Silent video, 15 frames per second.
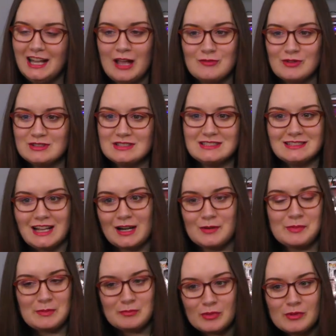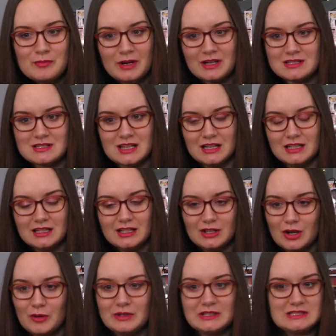Amos is not a people person. You
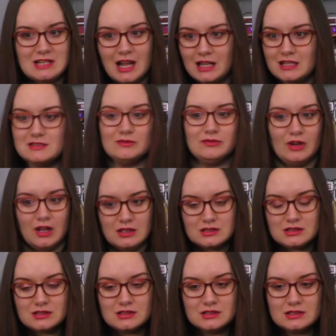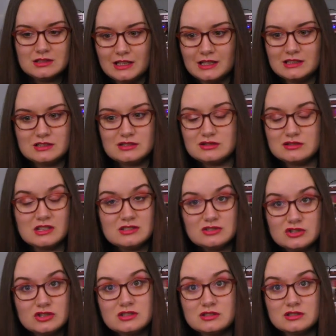know, it's not his fault. Just, it's
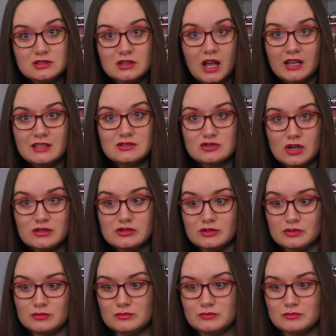just not his strong suit.